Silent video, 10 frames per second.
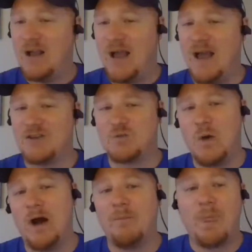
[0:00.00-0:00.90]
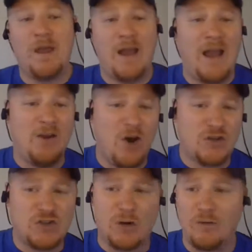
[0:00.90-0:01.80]
as well. And
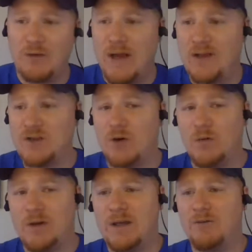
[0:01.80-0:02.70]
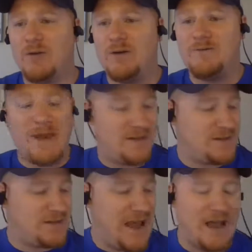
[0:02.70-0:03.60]
also, if you guys are looking for
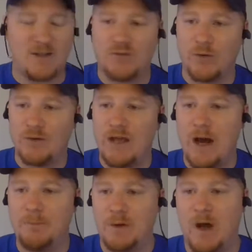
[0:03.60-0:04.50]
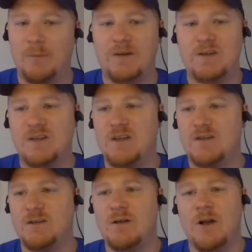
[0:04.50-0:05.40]
advanced stats for the upcoming
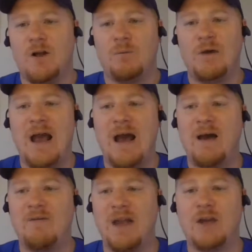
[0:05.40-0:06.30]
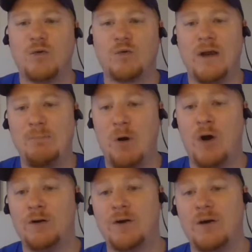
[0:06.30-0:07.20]
season, we have a great
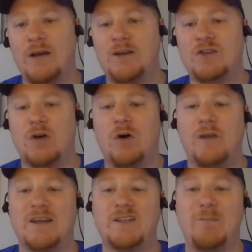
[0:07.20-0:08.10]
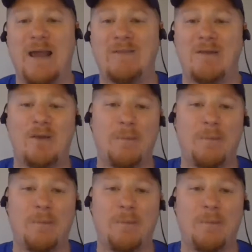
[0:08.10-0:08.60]
partner, and it's called Expand the